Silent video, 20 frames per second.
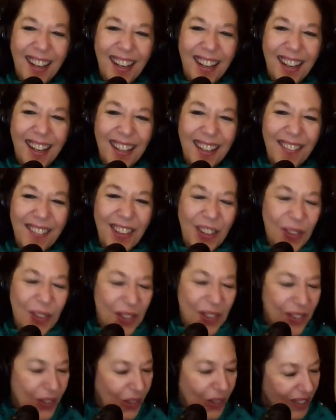even though
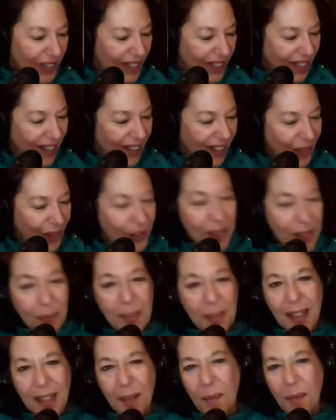it's called
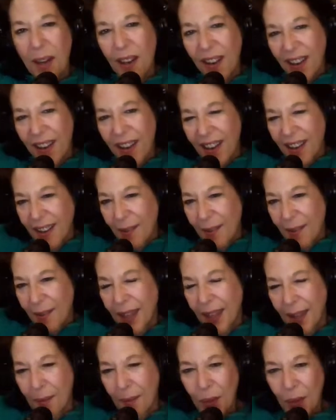Christmas in America, I'm
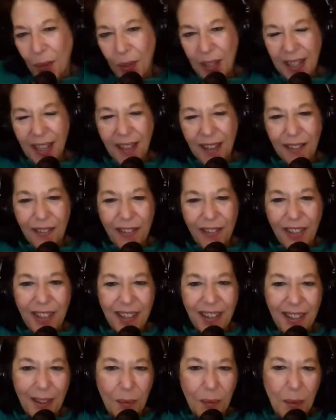thinking mostly of
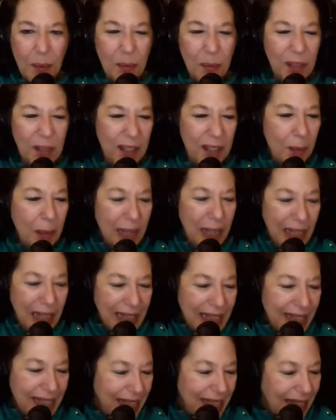the people in the Middle
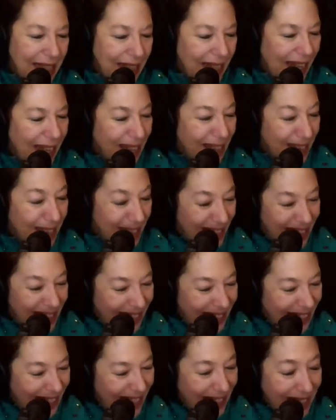East and the
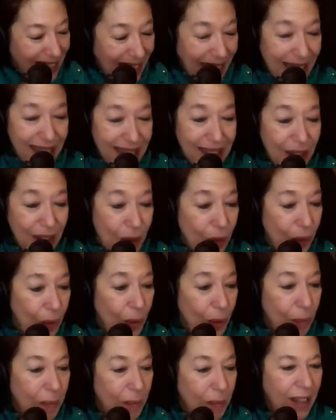hostages that can't go
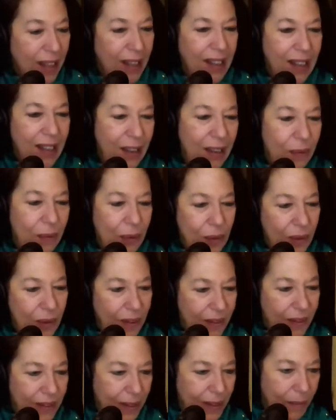home. I wrote
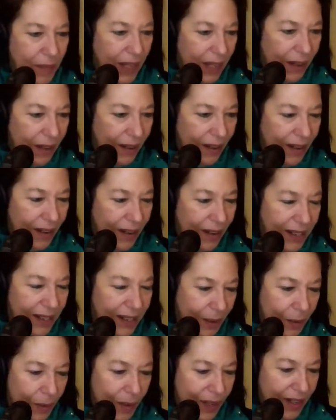something here I
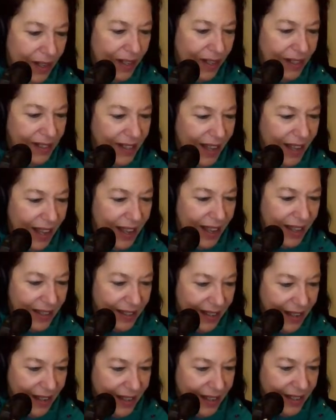said I wanted to say. I
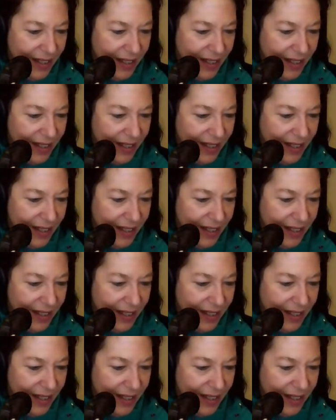said,